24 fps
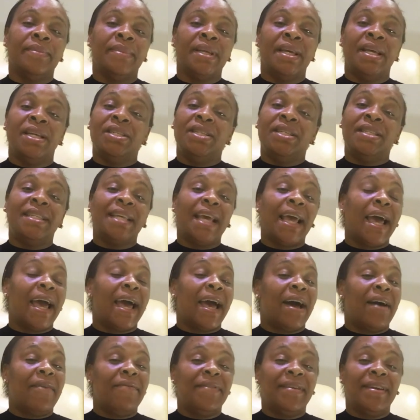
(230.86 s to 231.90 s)
She said, "I
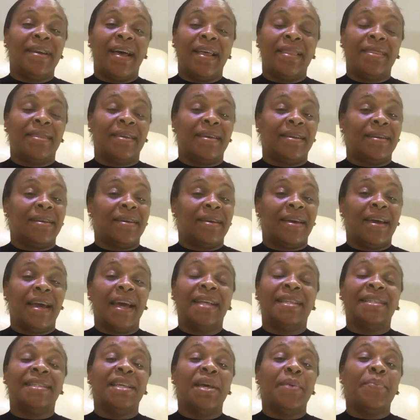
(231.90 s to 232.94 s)
have nothing
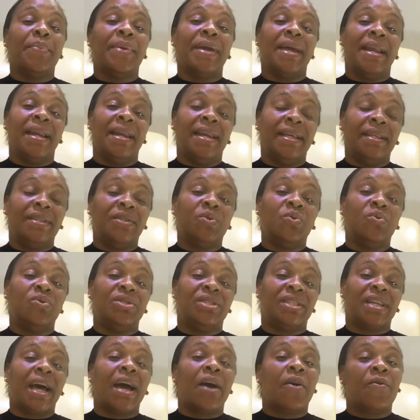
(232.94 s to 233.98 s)
except a little
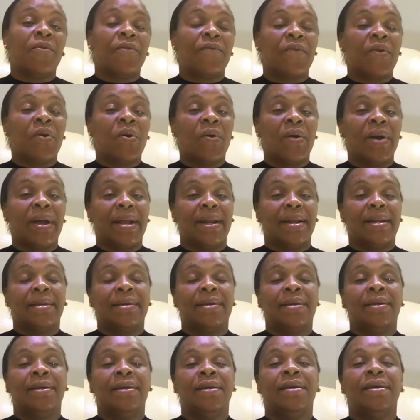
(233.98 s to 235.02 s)
jar of oil."
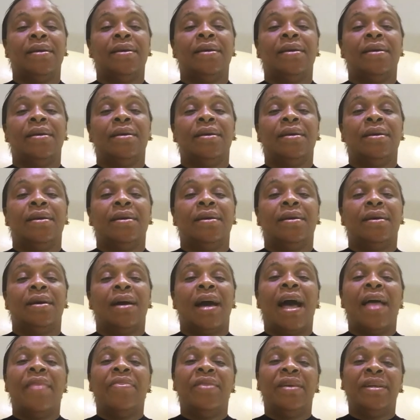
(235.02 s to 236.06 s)

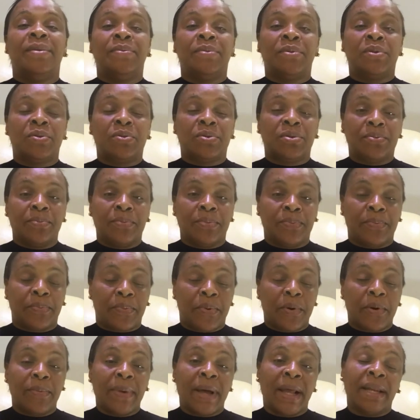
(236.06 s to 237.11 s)
And
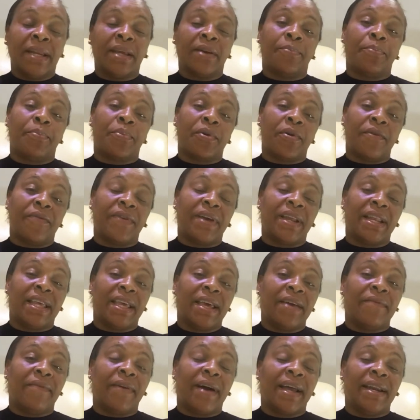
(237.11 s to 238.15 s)
the prophet
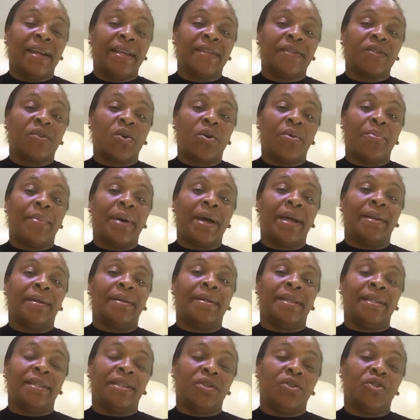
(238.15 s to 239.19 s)
gave her this command,
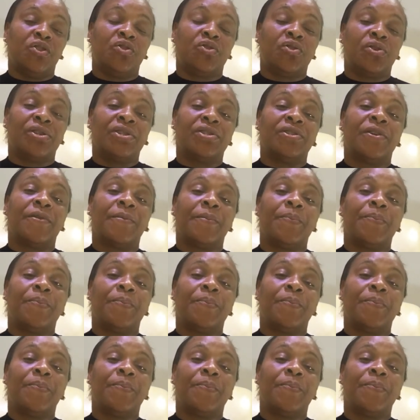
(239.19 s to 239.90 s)
this instruction.